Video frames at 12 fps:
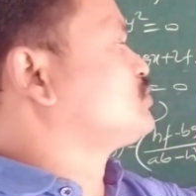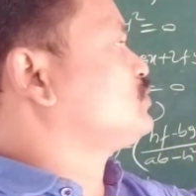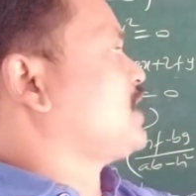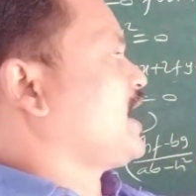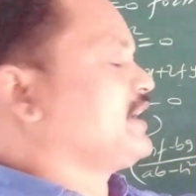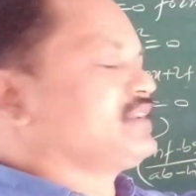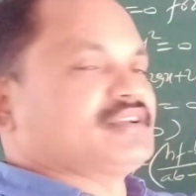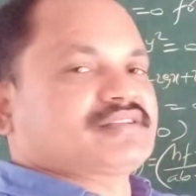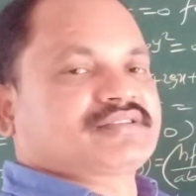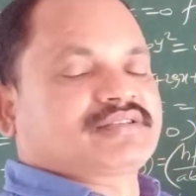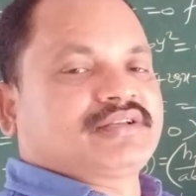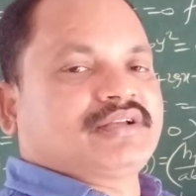
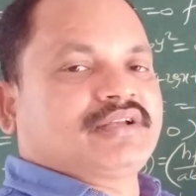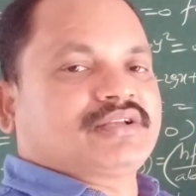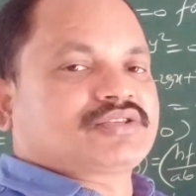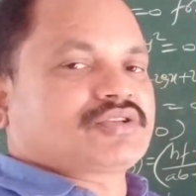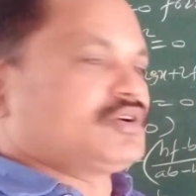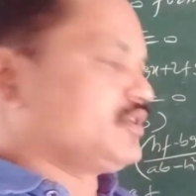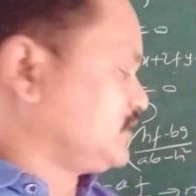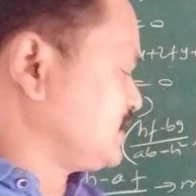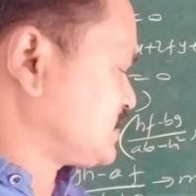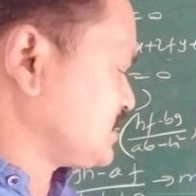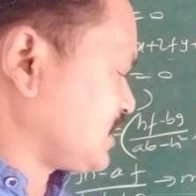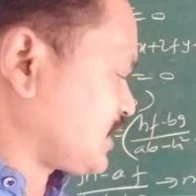diagonals. So
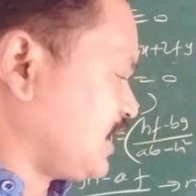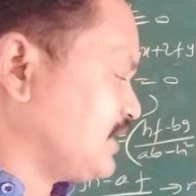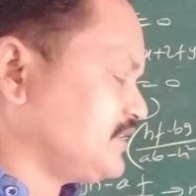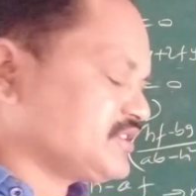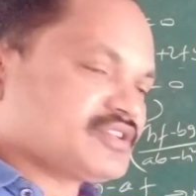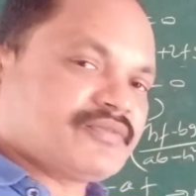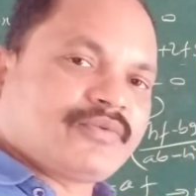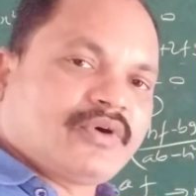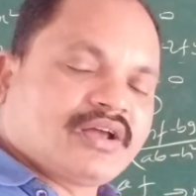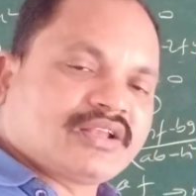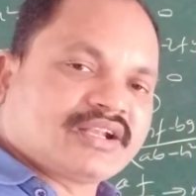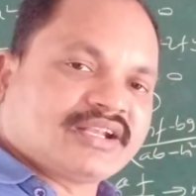this is the condition
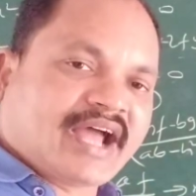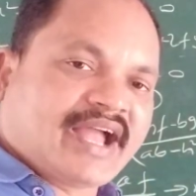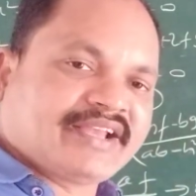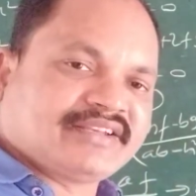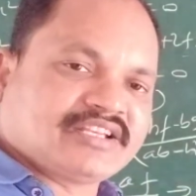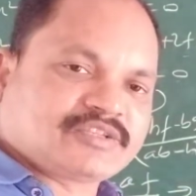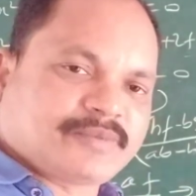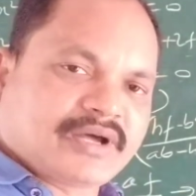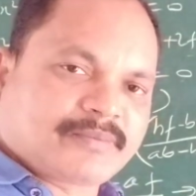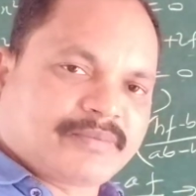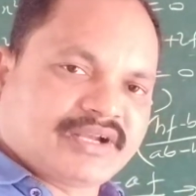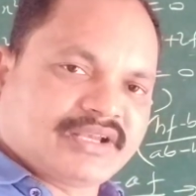for diagonals
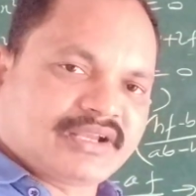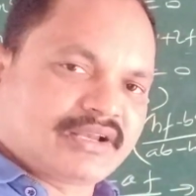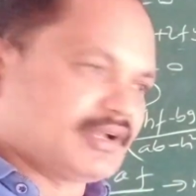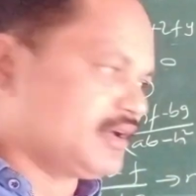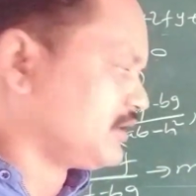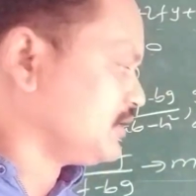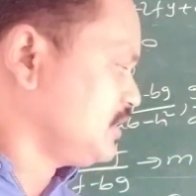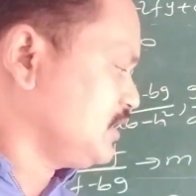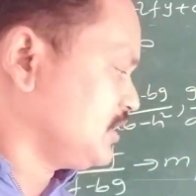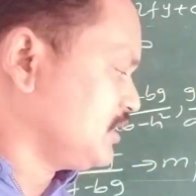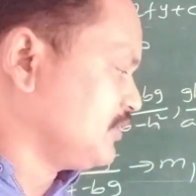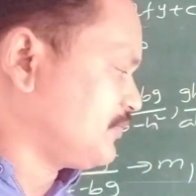perpendicular.
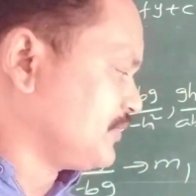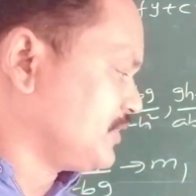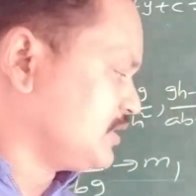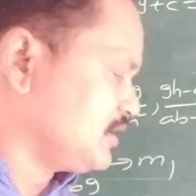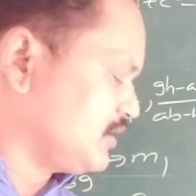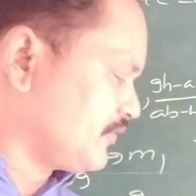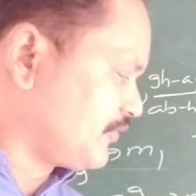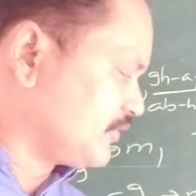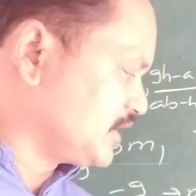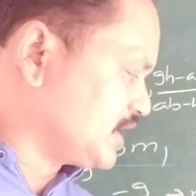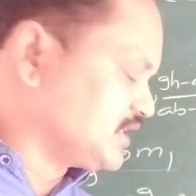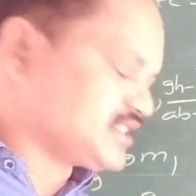If
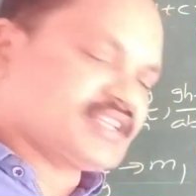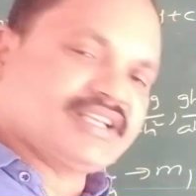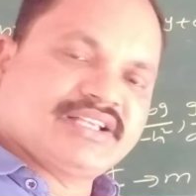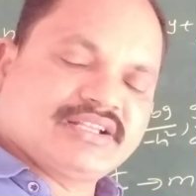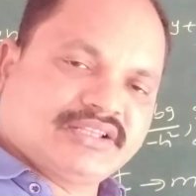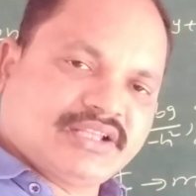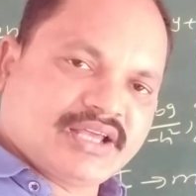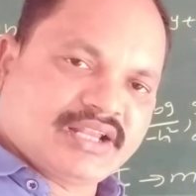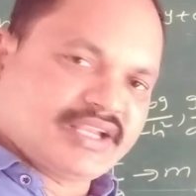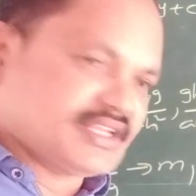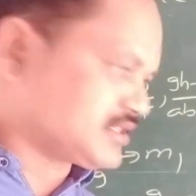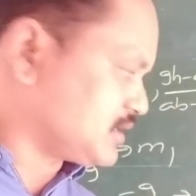there
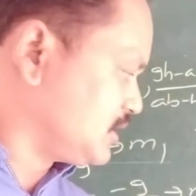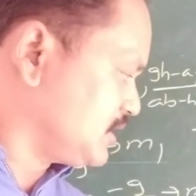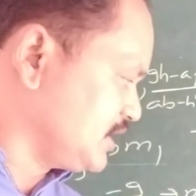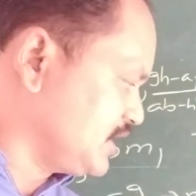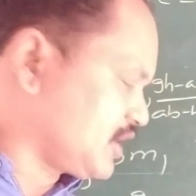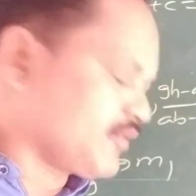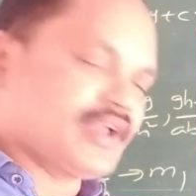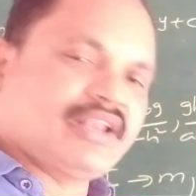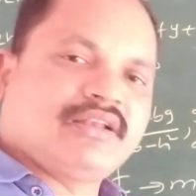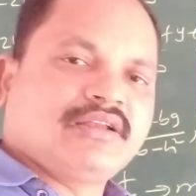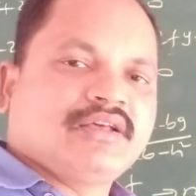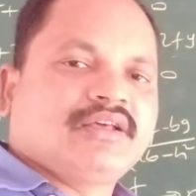is
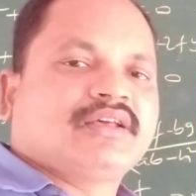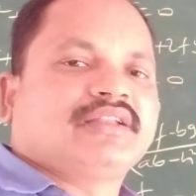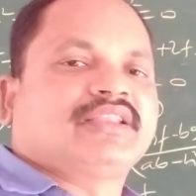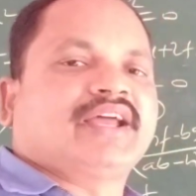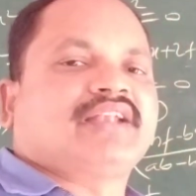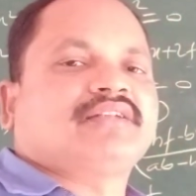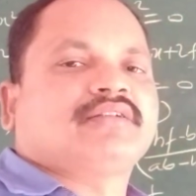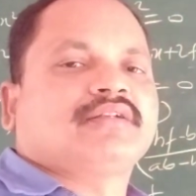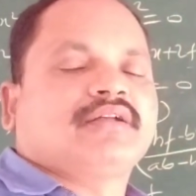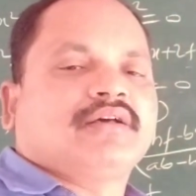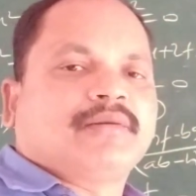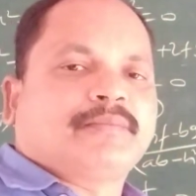equal, then
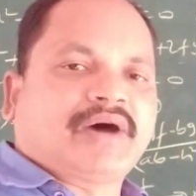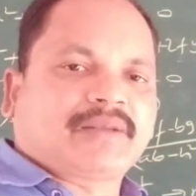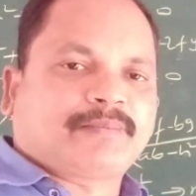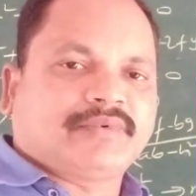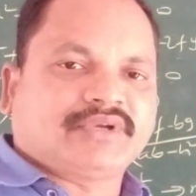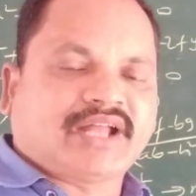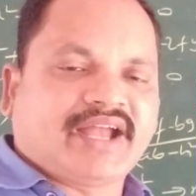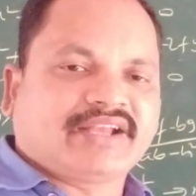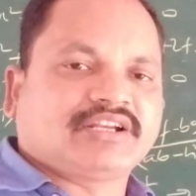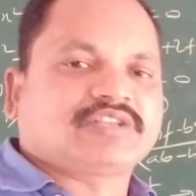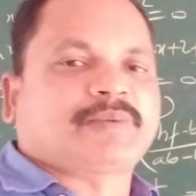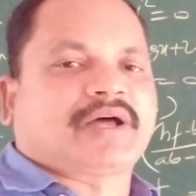
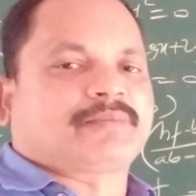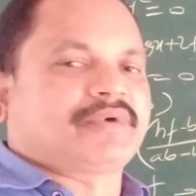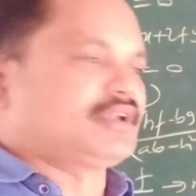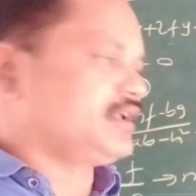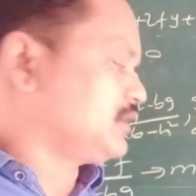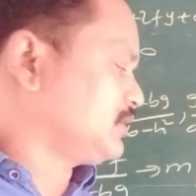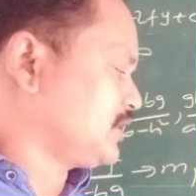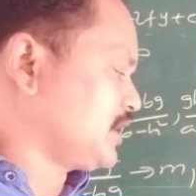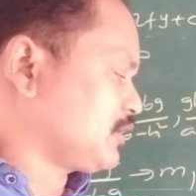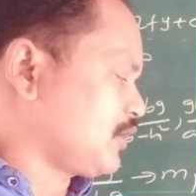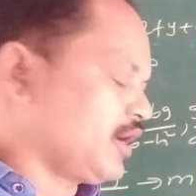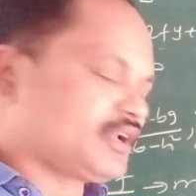diagonals perpendicular. They are
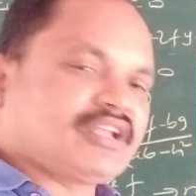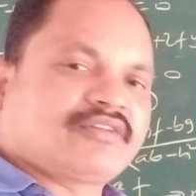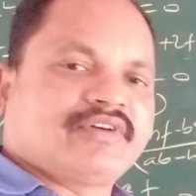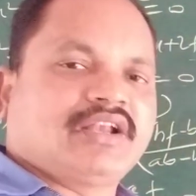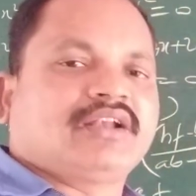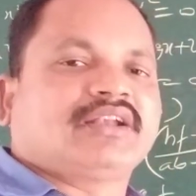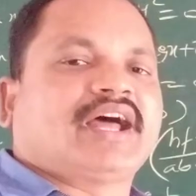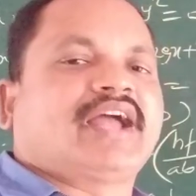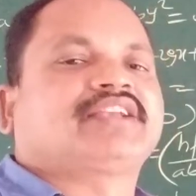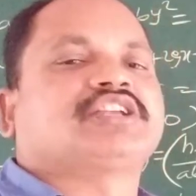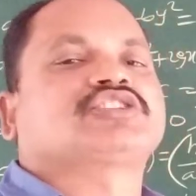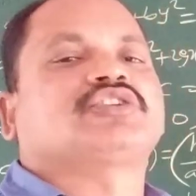not equal,
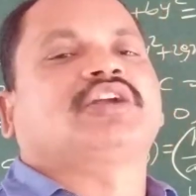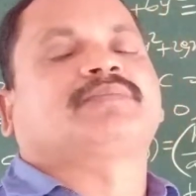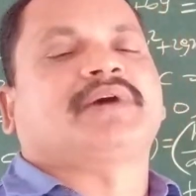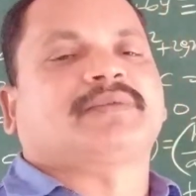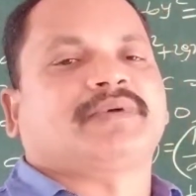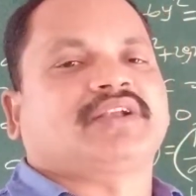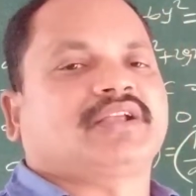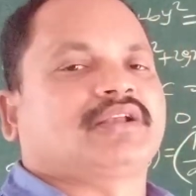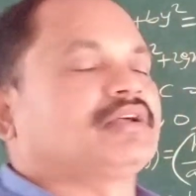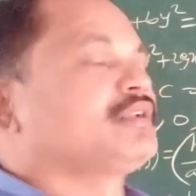diagonals not perpendicular.